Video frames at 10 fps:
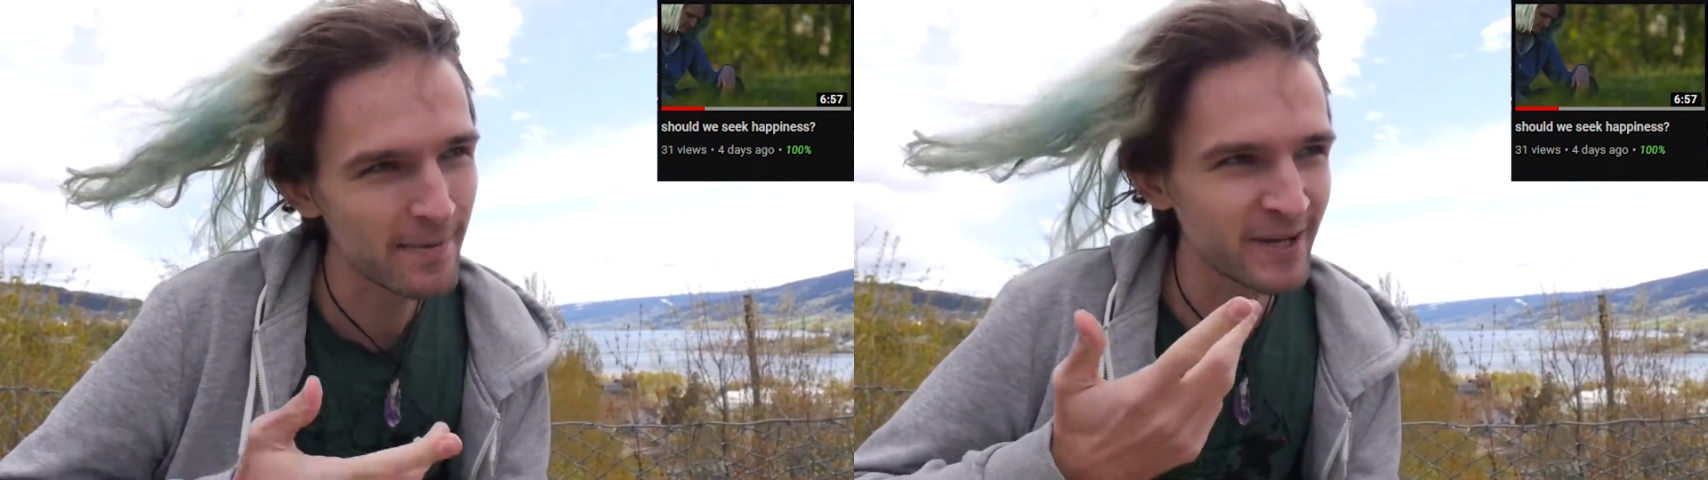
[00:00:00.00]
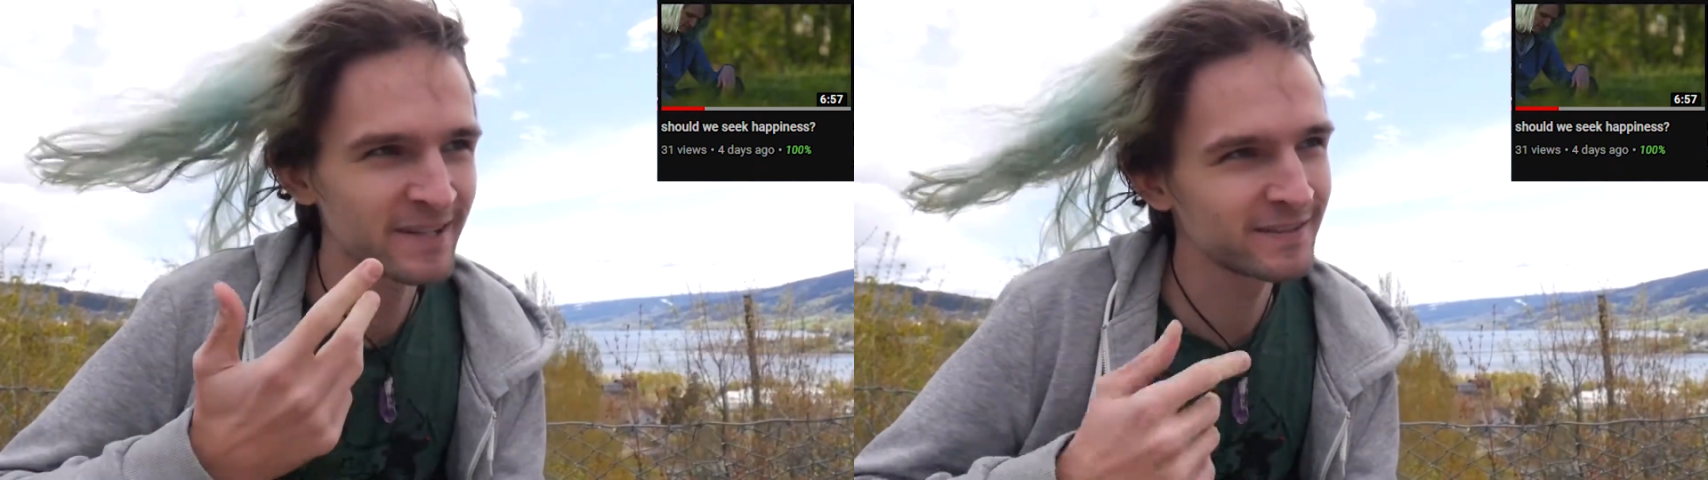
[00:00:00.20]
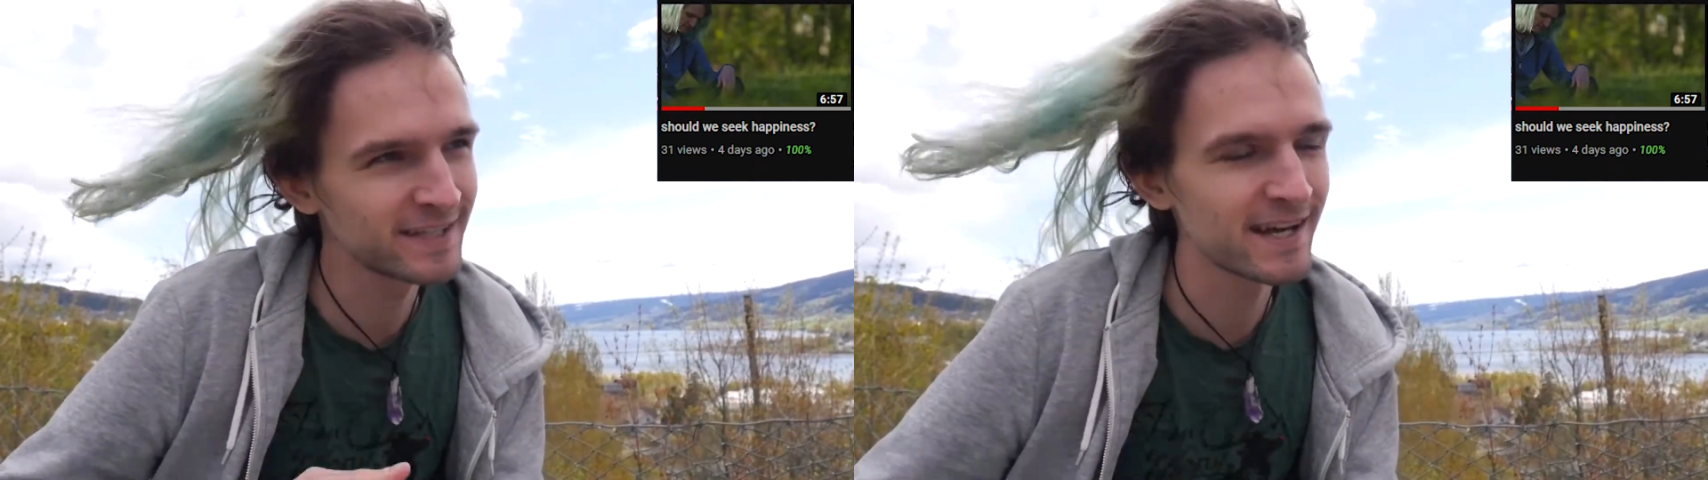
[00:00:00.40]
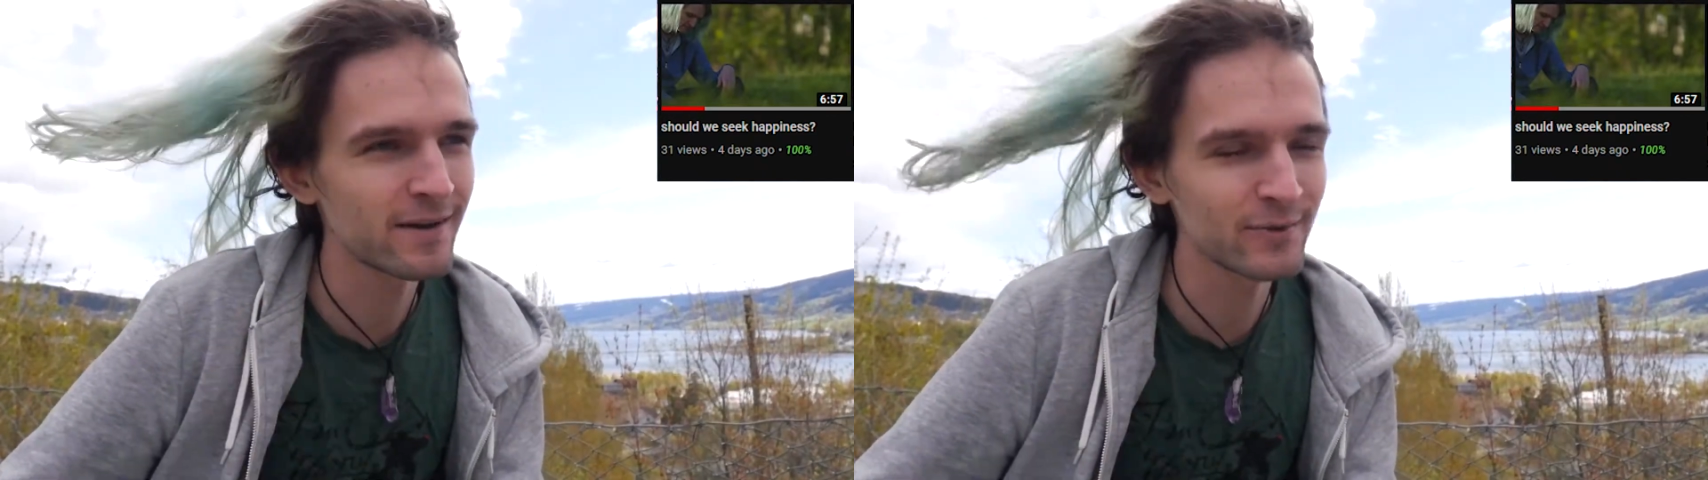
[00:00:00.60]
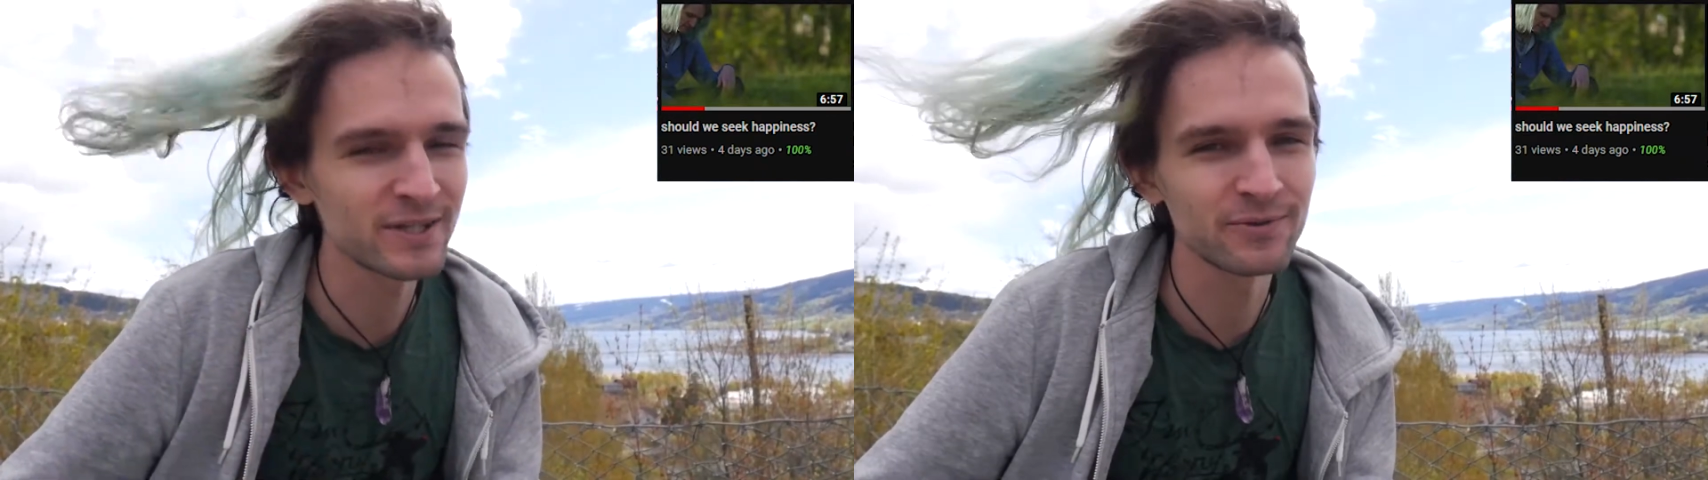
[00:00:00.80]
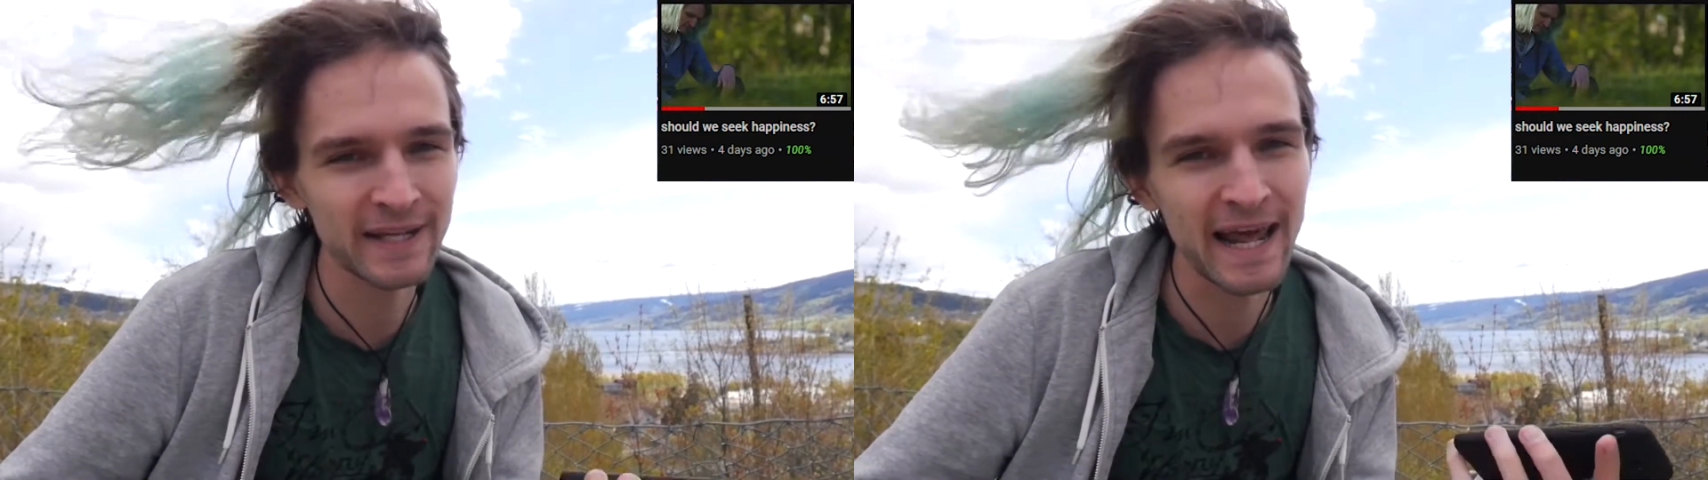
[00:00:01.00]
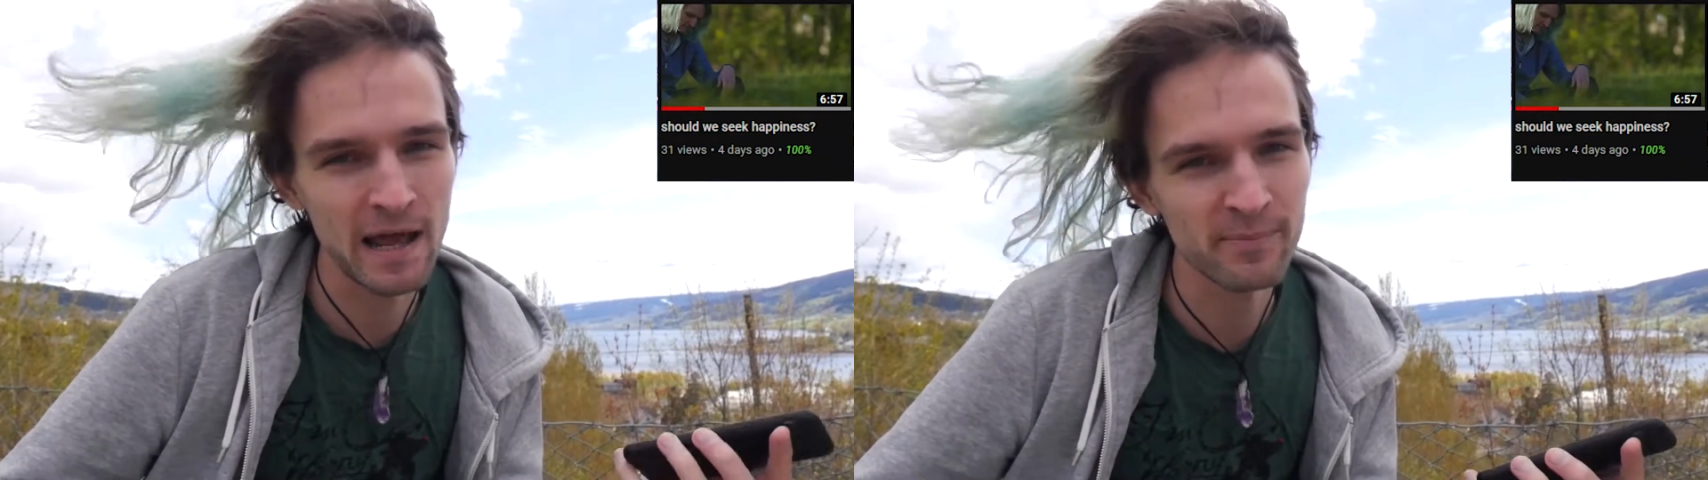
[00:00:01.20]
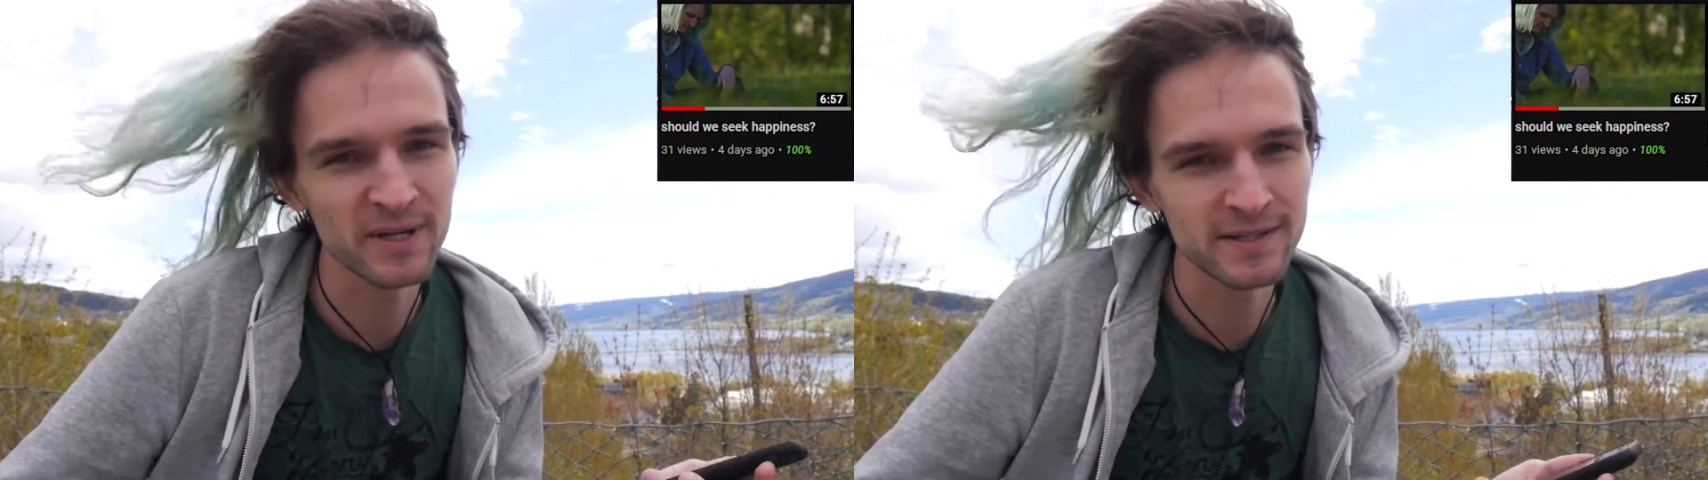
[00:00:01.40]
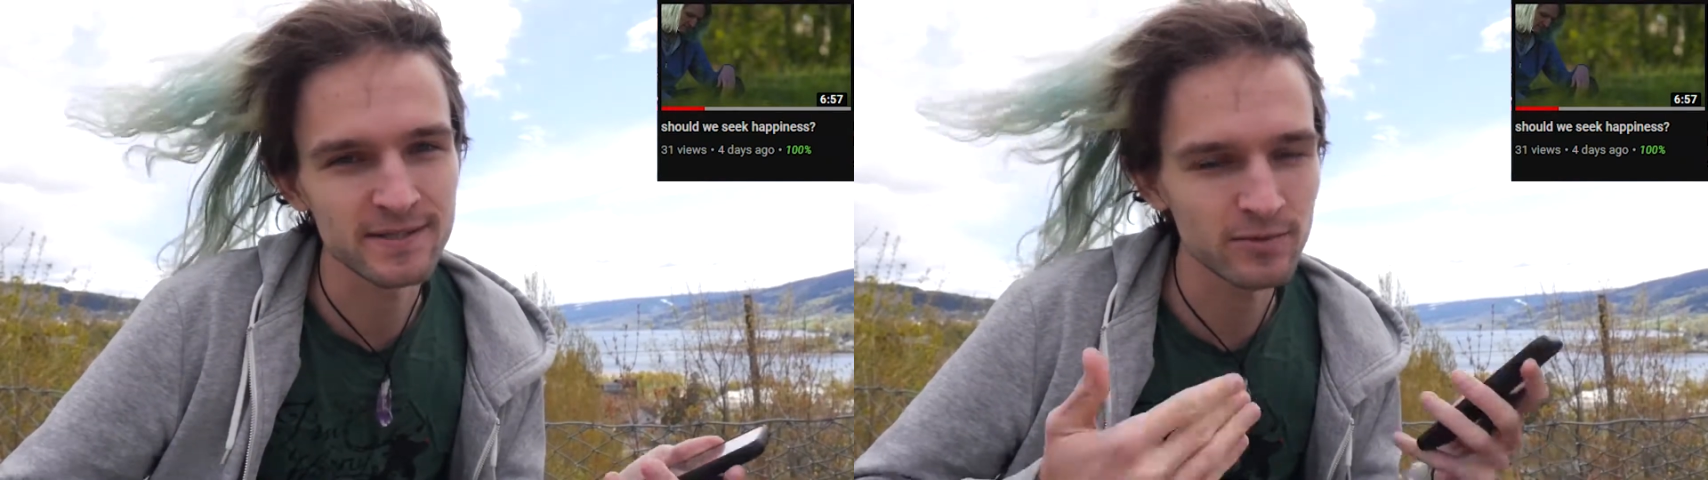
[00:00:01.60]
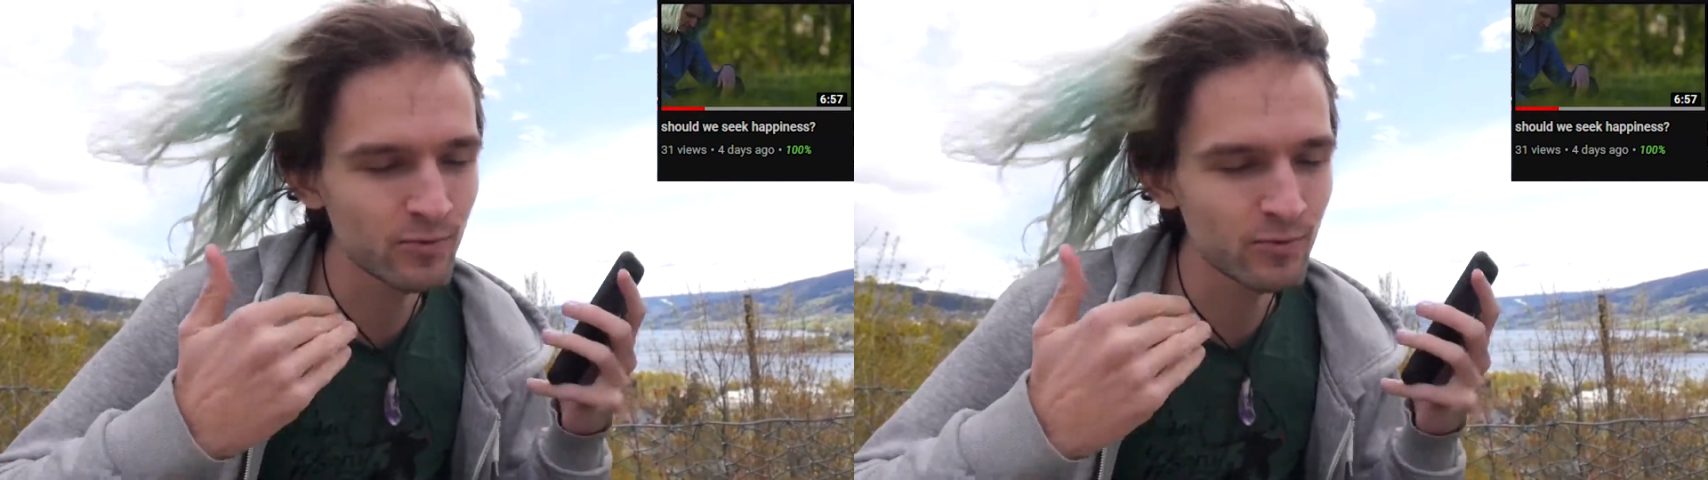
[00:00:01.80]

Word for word: I mean, yeah, we do need happiness.